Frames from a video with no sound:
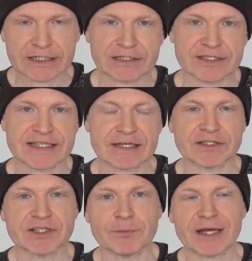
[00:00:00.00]
kind of
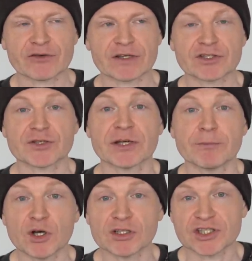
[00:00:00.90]
sound in the background, so I
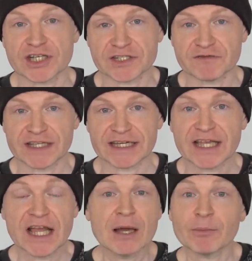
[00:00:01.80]
apologise for
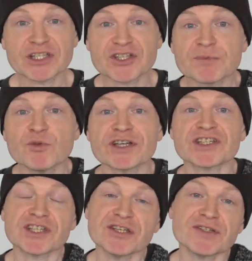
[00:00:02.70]
that. But it's just more
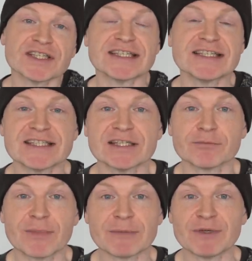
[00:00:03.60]
excuses, isn't it?
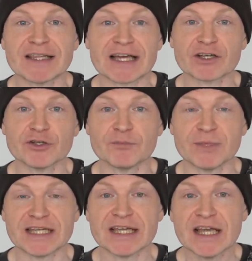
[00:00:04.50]
Maybe that could
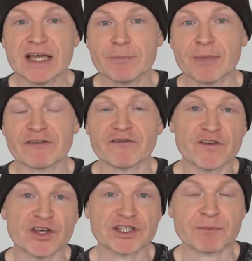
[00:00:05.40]
be my
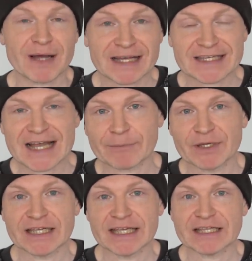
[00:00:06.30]
first bad
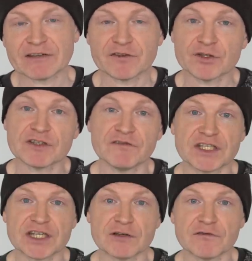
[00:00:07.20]
habit in a future
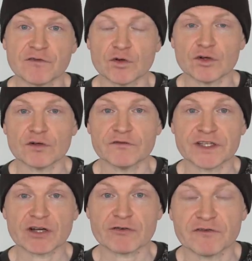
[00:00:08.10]
video for
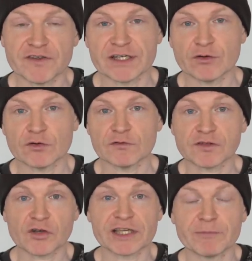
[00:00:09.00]
videography or
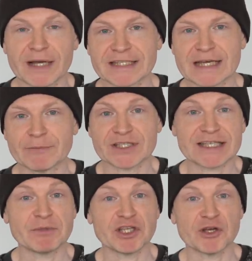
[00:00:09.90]
vlogging bad habits.
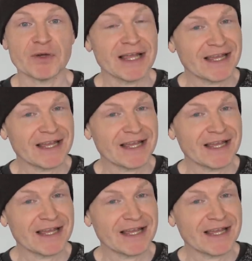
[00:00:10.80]
Let me know